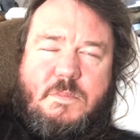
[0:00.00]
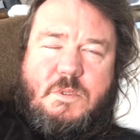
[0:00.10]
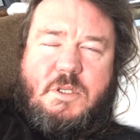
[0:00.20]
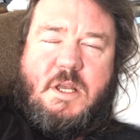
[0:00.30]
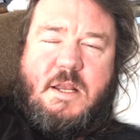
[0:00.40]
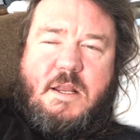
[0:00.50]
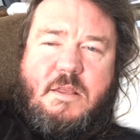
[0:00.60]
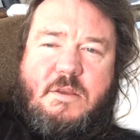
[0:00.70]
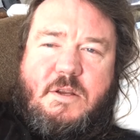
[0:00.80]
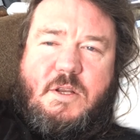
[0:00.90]
it's got
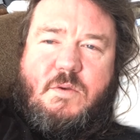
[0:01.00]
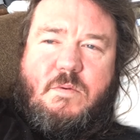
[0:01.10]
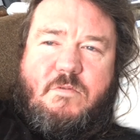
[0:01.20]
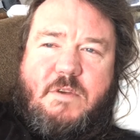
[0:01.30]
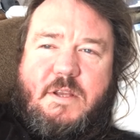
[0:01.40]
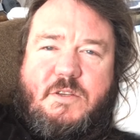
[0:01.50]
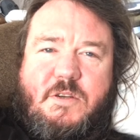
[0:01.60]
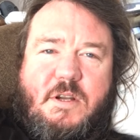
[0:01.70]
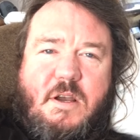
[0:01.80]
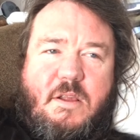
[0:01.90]
nothing to do with race or
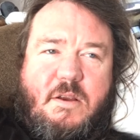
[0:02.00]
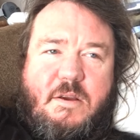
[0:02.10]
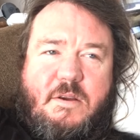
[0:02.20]
color.